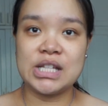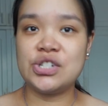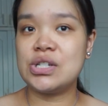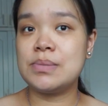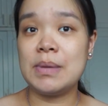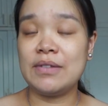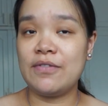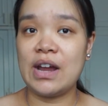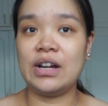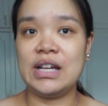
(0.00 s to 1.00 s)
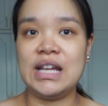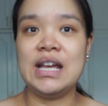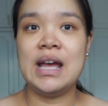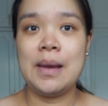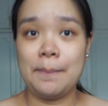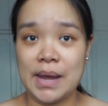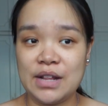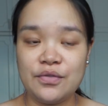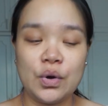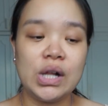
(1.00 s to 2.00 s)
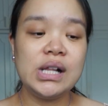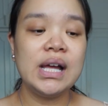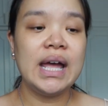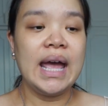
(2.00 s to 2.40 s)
just been very painful.